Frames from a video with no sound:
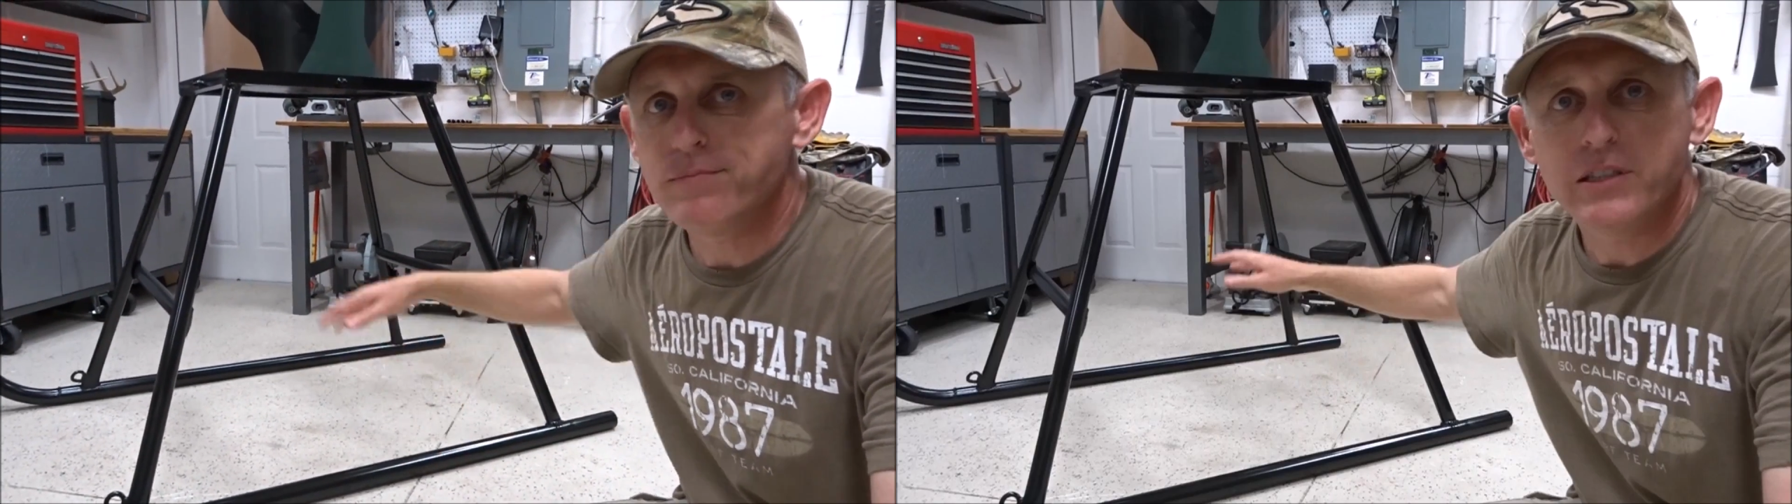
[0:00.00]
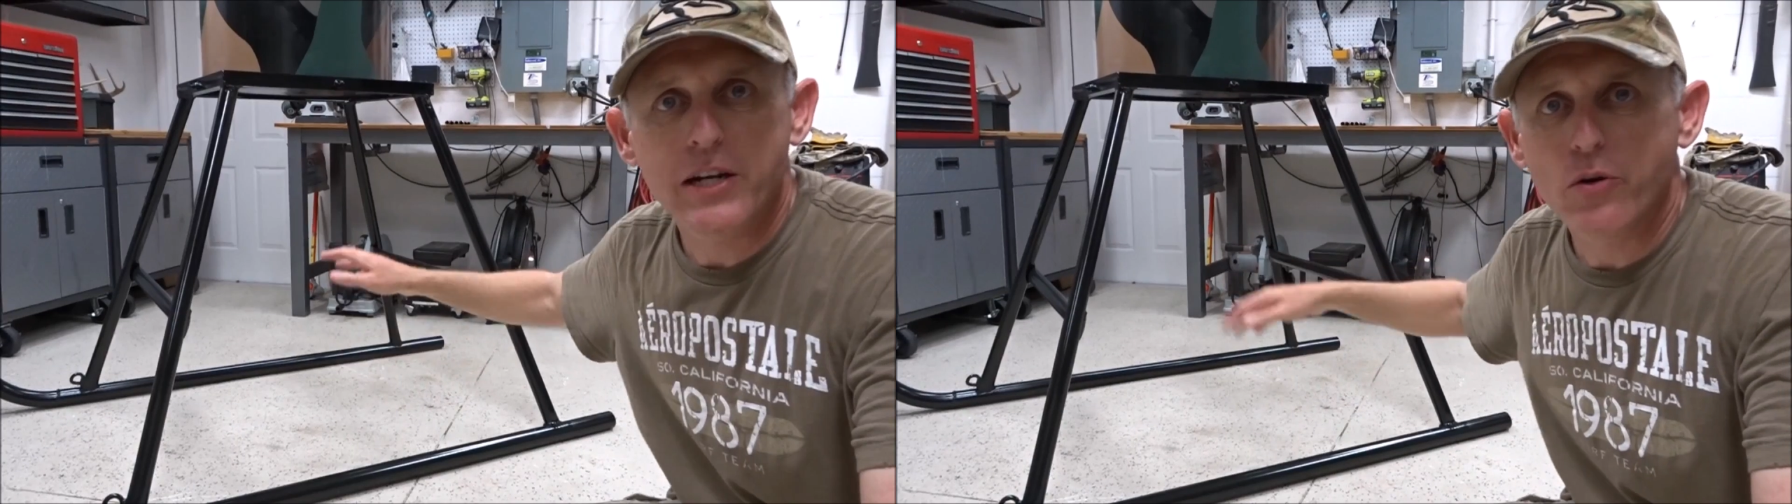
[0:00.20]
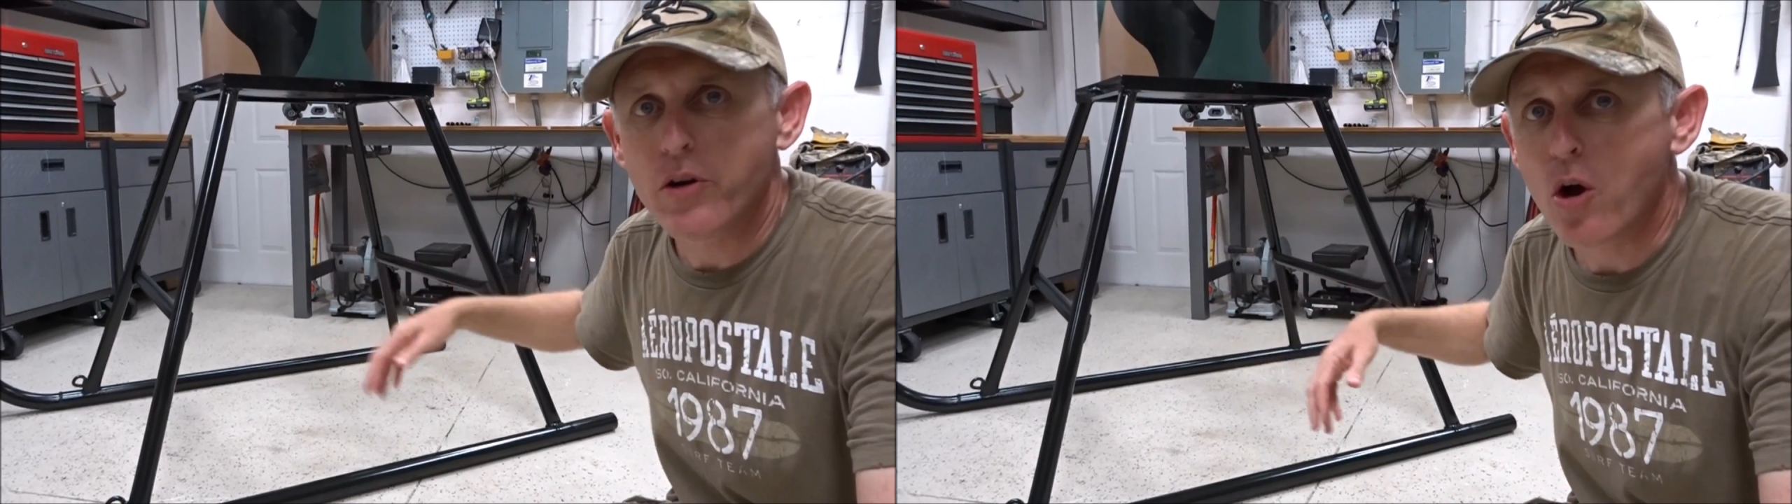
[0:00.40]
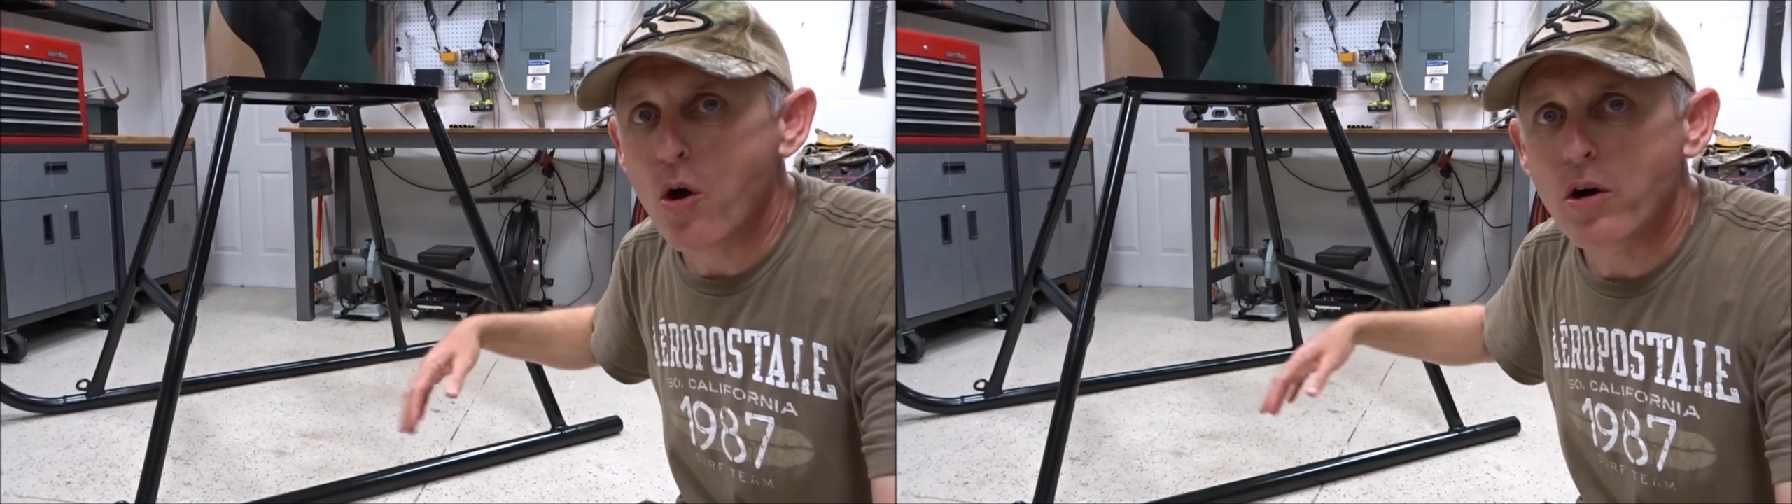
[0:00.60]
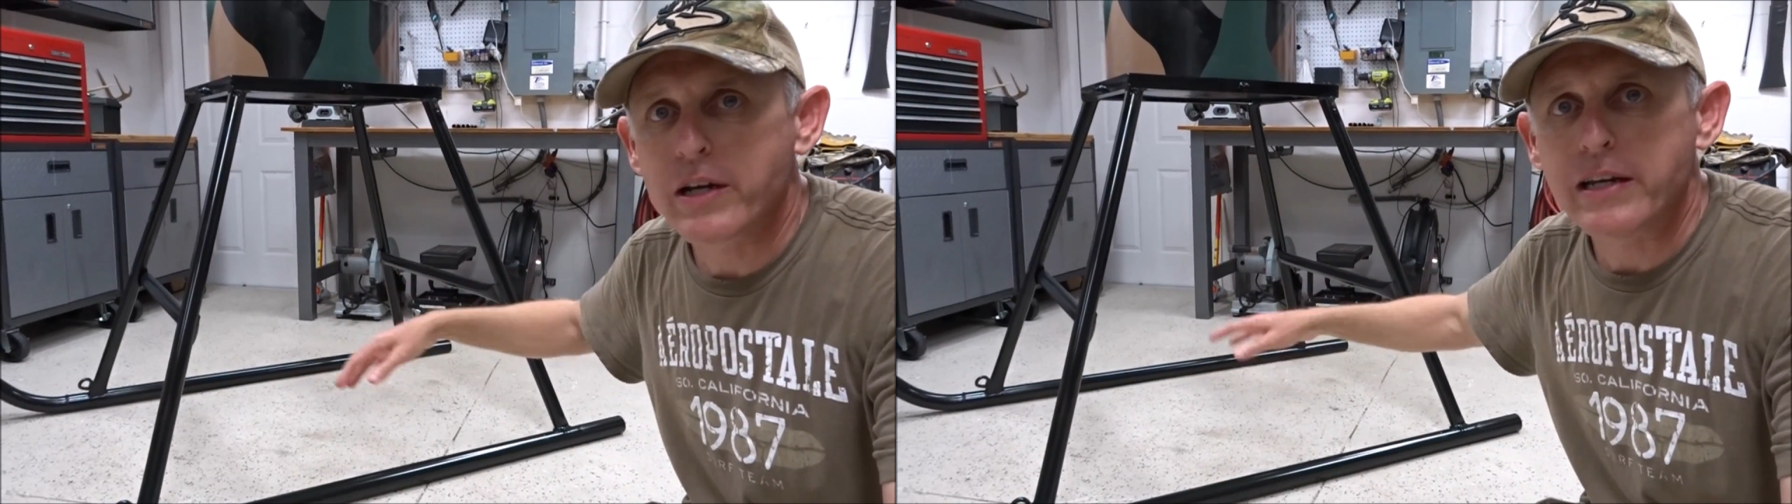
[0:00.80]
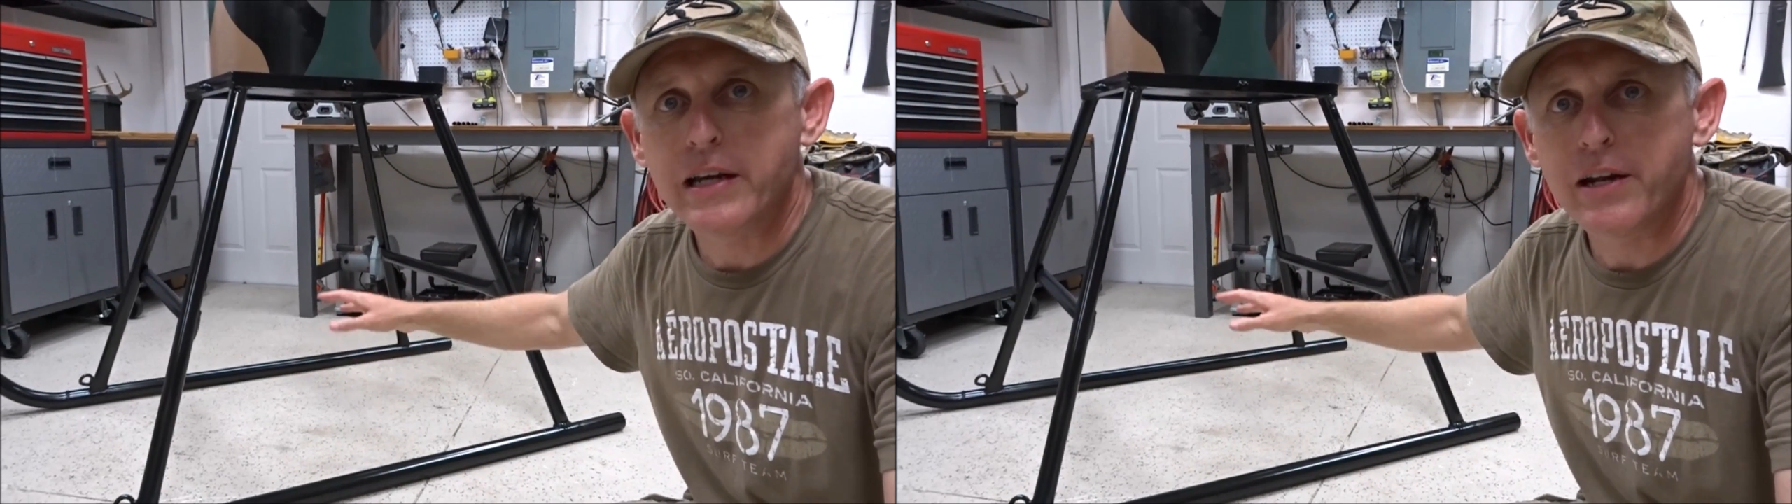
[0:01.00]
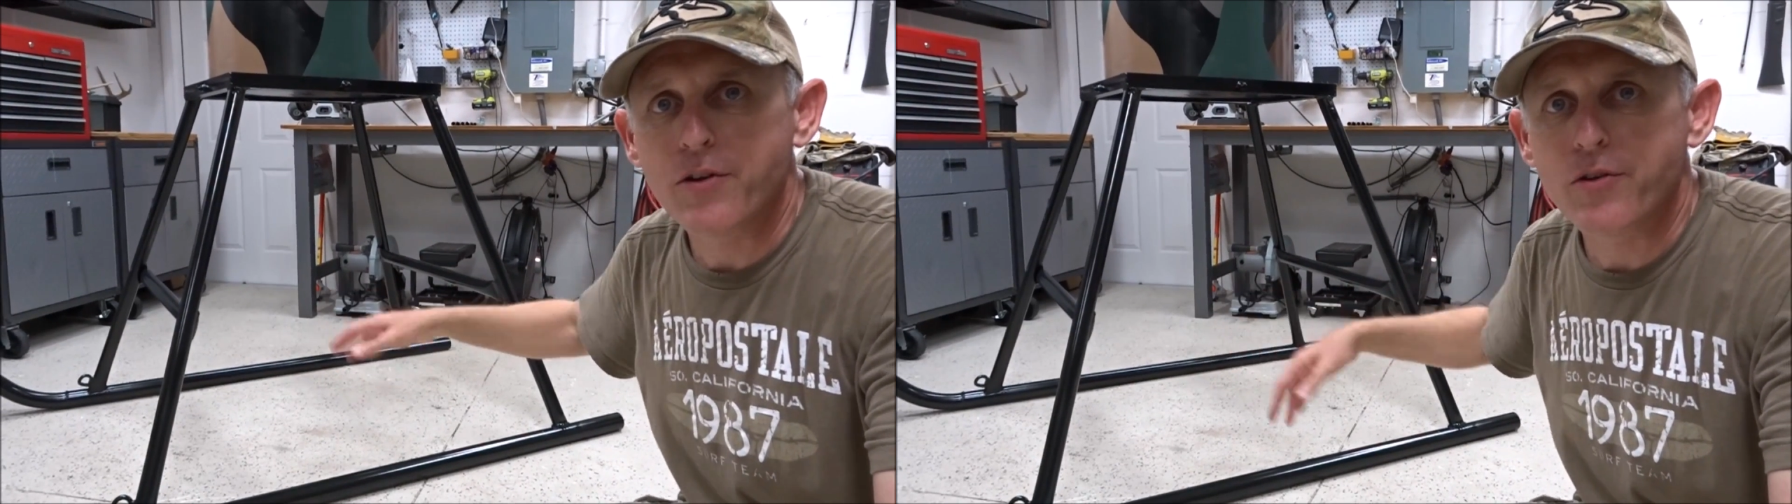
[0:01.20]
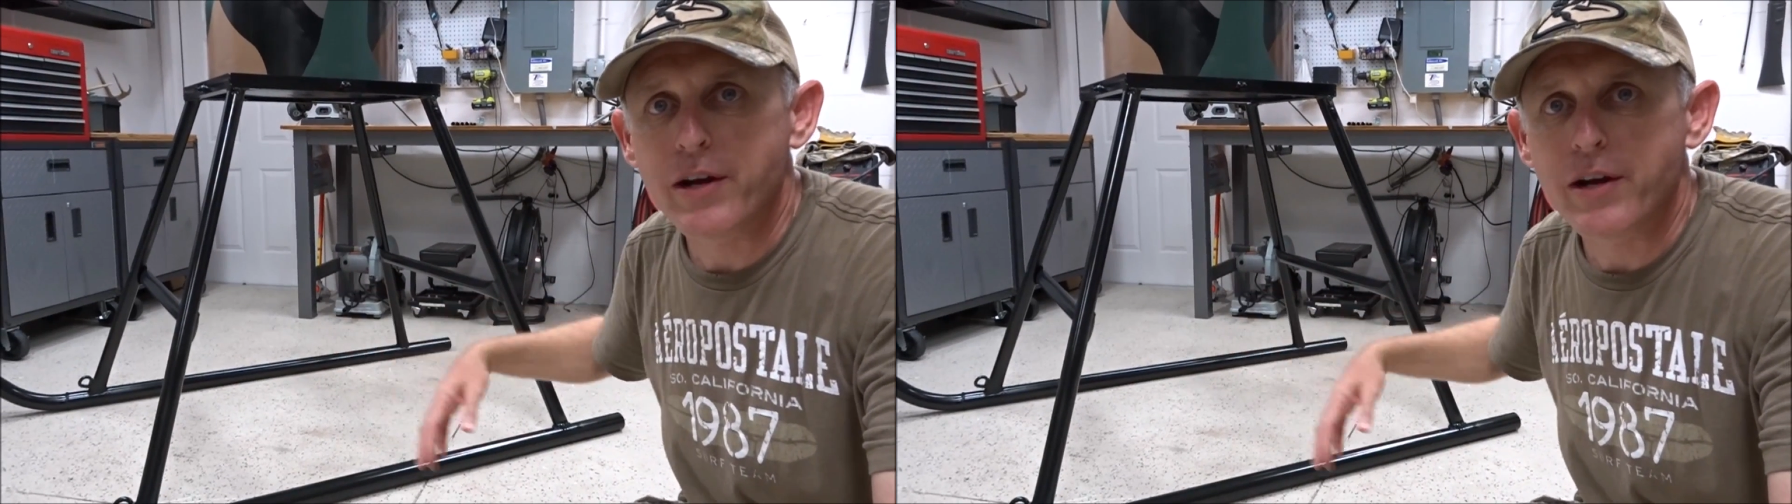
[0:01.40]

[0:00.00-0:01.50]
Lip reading: deer and hog can get under